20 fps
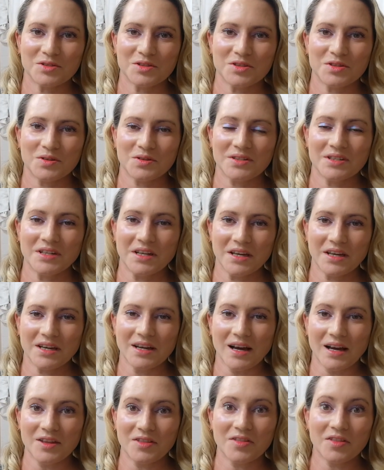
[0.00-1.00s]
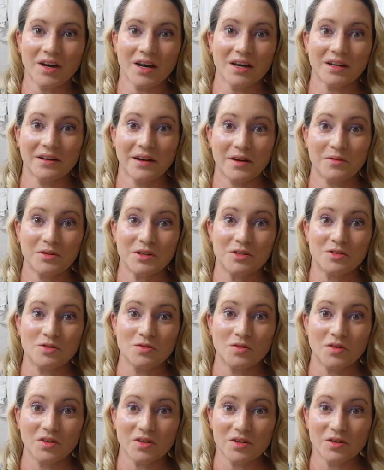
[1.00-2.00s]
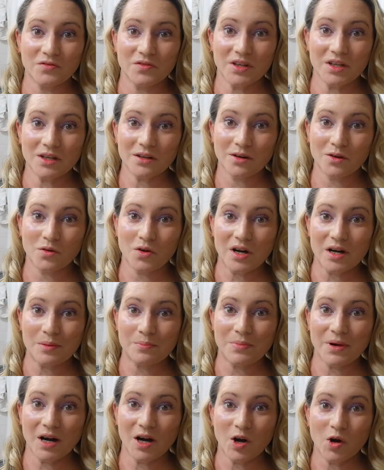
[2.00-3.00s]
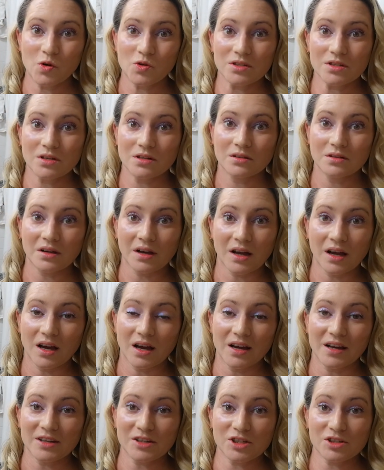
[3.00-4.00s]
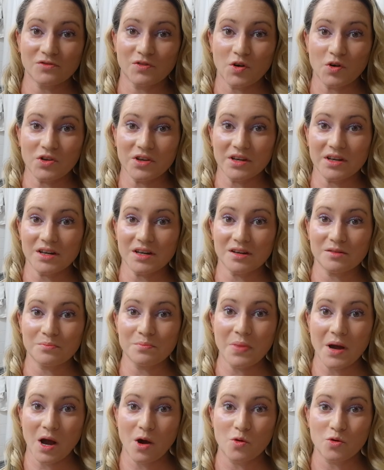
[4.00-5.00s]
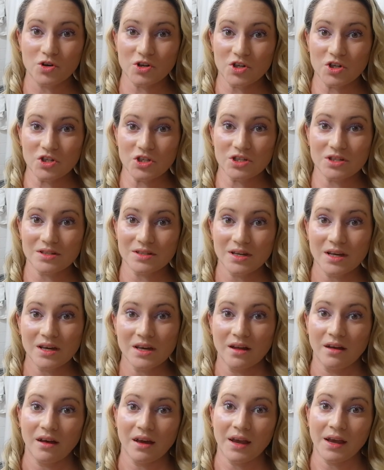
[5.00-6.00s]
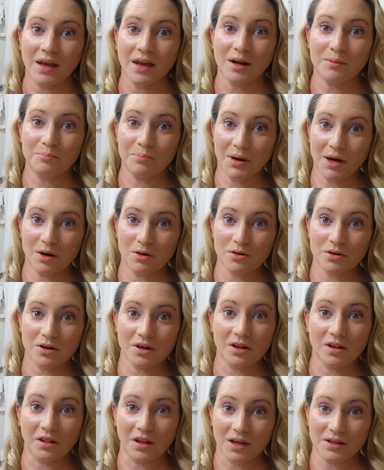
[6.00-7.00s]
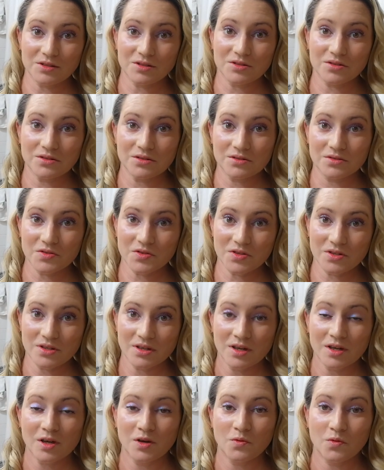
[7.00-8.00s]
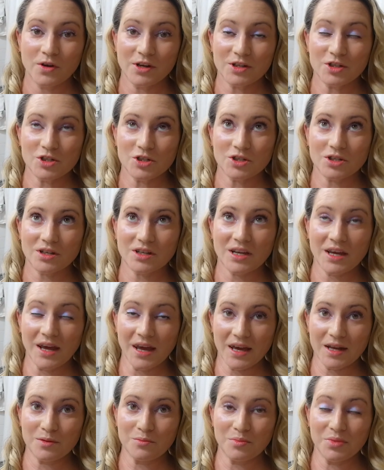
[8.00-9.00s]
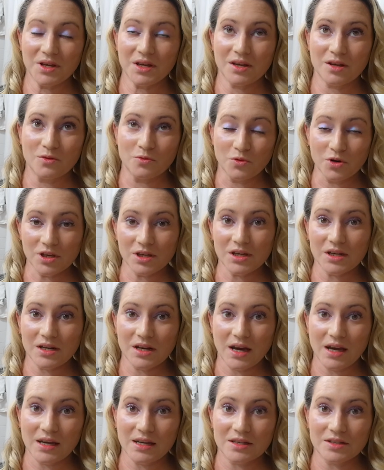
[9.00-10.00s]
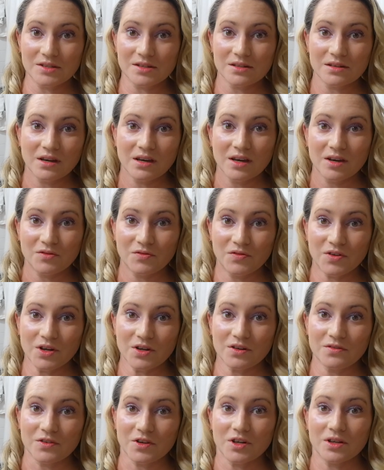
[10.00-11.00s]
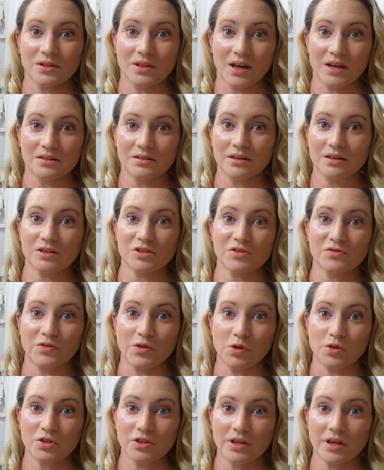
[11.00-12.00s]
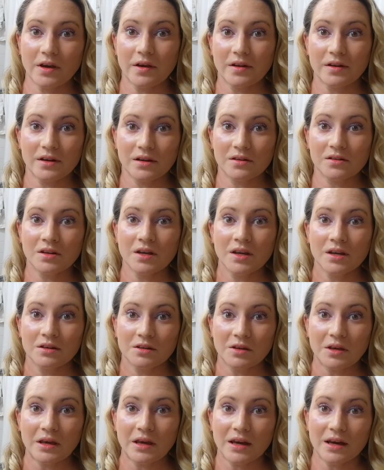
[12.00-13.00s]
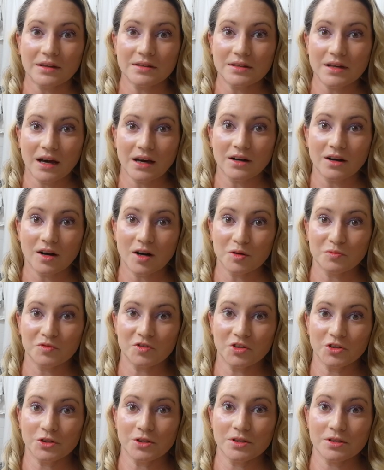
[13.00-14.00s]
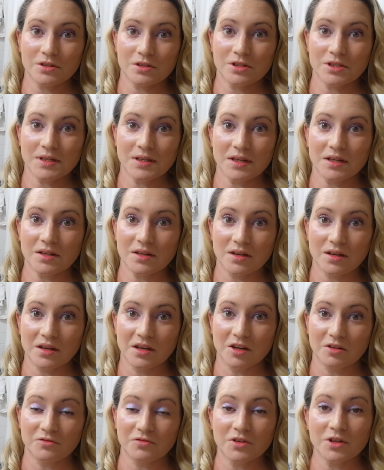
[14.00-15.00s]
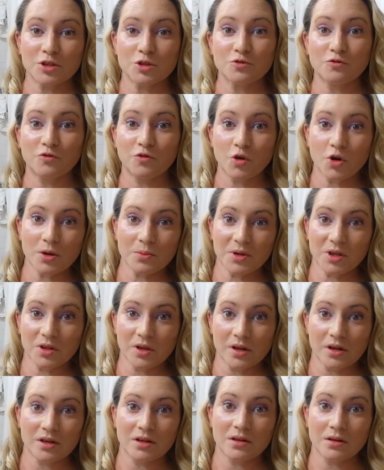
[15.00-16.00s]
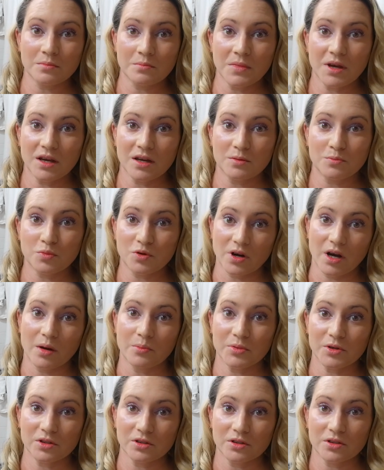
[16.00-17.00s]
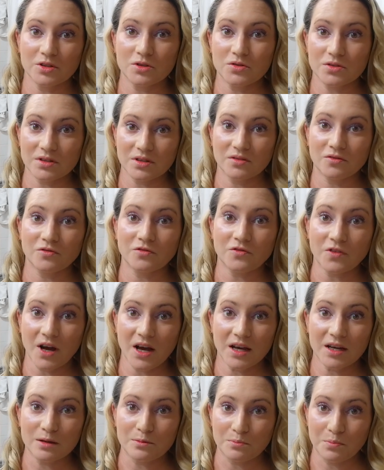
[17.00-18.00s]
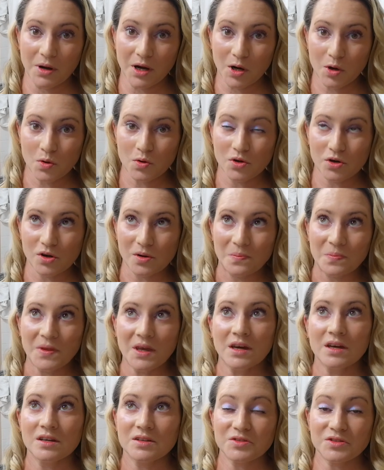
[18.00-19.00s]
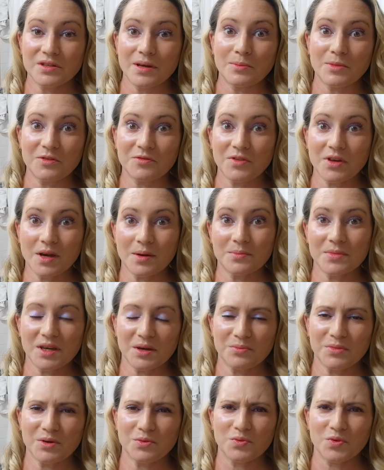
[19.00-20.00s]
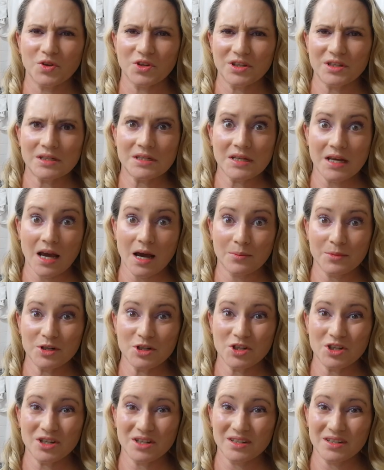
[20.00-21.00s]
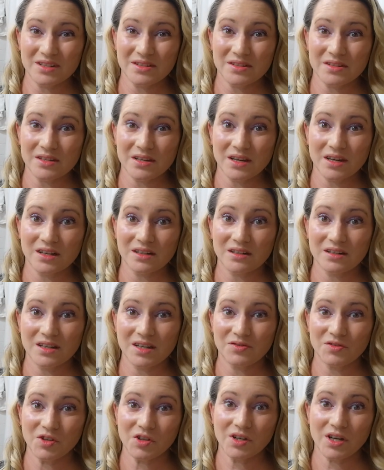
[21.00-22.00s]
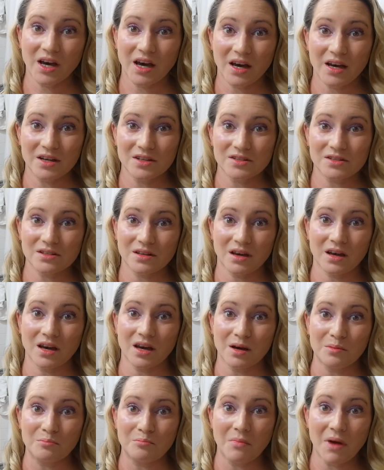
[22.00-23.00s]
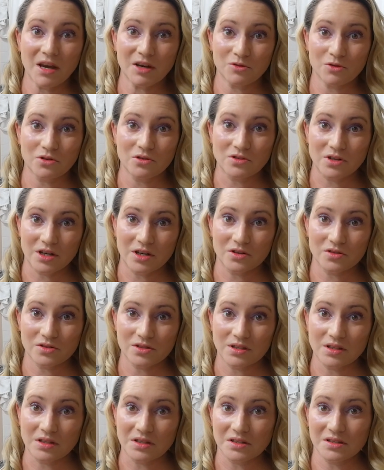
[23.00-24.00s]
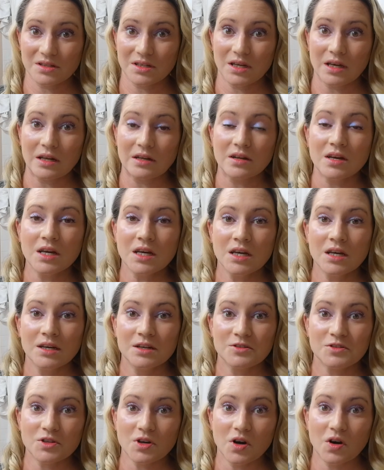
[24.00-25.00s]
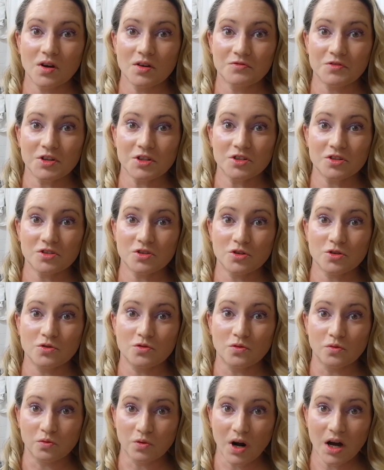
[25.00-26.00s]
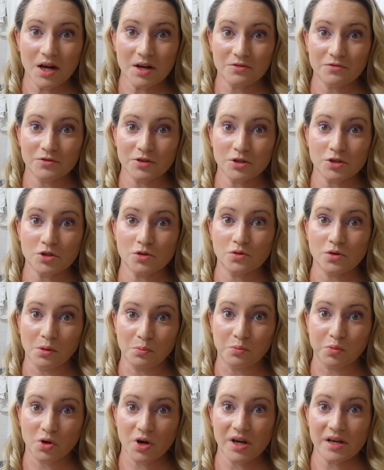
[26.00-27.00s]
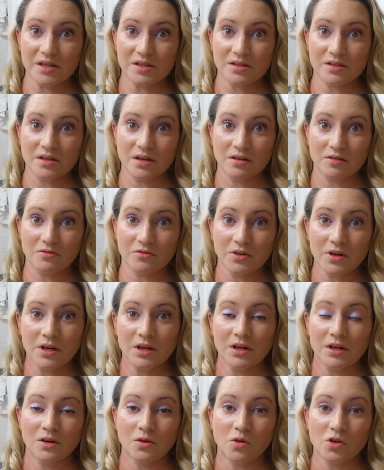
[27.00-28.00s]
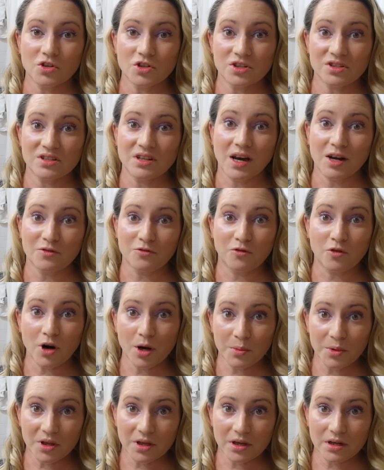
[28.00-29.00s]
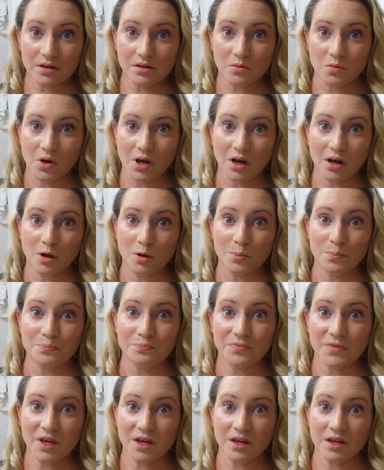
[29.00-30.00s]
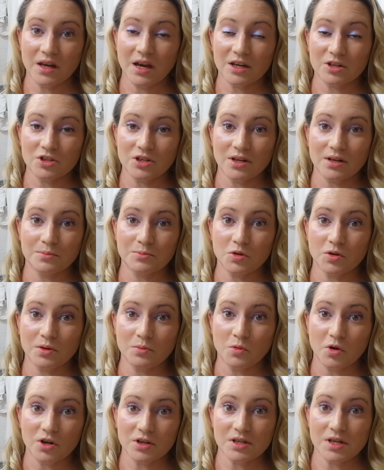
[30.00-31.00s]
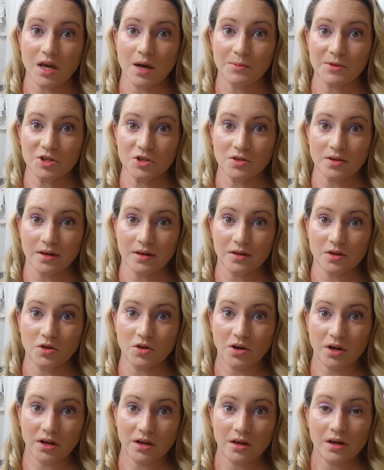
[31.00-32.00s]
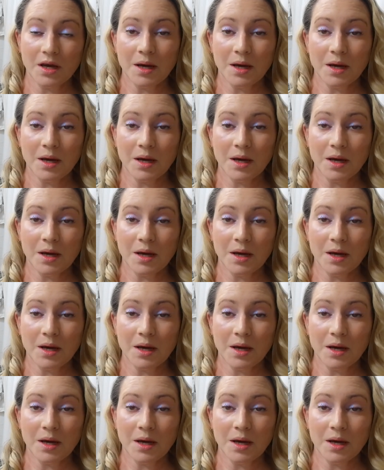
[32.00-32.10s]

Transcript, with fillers: so today I thought I would do a little video about uh, exfoliating powders and powder cleansers, which can be really nice, very, very lightly exfoliating and not harmful to the skin if it's formulated and made properly using fine powder. Some of them can be really damaging to skin and even cause uh, micro tears in the skin. So if it's too rough or too abrasive, or just not formulated well, it can actually end up doing more damage than good.